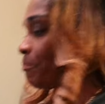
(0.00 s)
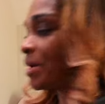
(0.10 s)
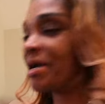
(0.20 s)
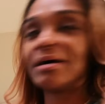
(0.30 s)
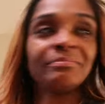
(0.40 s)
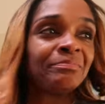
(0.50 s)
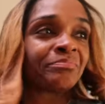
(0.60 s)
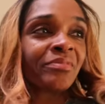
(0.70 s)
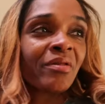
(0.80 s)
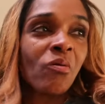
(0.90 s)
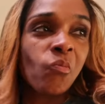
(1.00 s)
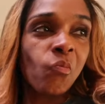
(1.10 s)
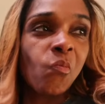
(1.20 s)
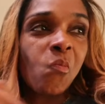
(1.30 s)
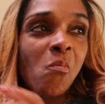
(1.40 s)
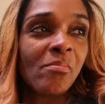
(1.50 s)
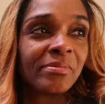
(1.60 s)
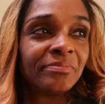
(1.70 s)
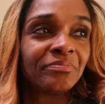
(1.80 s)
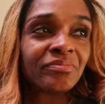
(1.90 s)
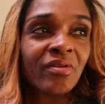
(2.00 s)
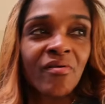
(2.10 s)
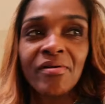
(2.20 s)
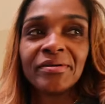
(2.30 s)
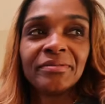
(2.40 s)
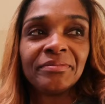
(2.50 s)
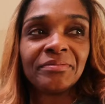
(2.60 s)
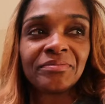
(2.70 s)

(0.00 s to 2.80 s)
Bam. I feel gross.